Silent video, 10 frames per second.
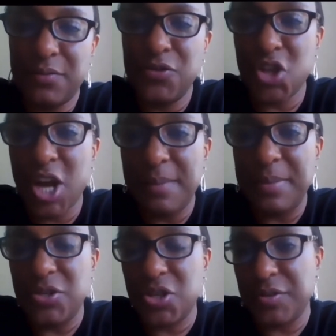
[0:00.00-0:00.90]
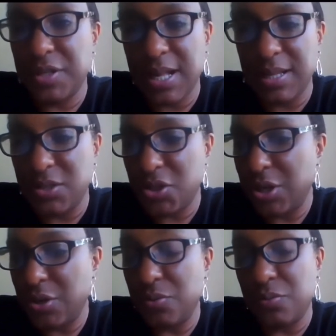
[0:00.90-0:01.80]
job in
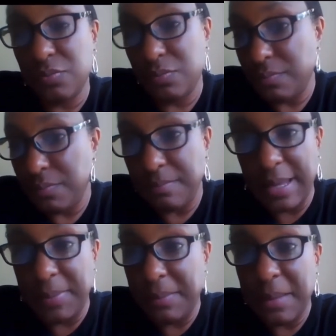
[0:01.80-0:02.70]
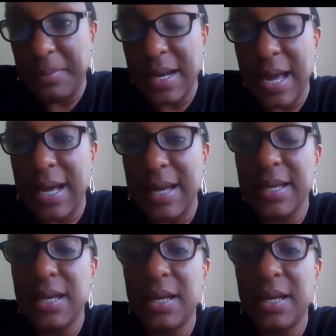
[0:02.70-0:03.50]
gerontology, maybe not.